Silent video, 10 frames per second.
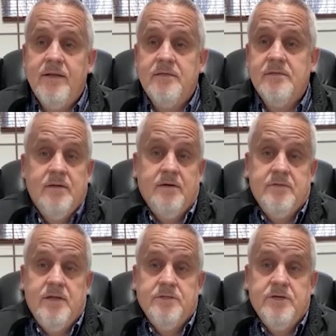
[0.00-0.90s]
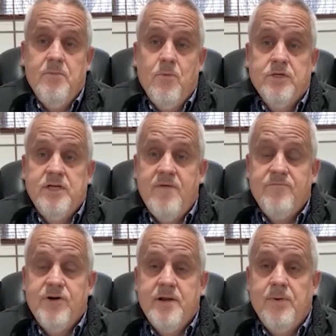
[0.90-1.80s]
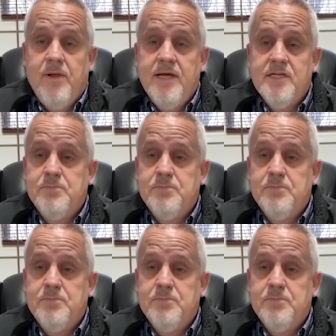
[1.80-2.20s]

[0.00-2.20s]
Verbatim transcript: it's there, there's no more time for any plays.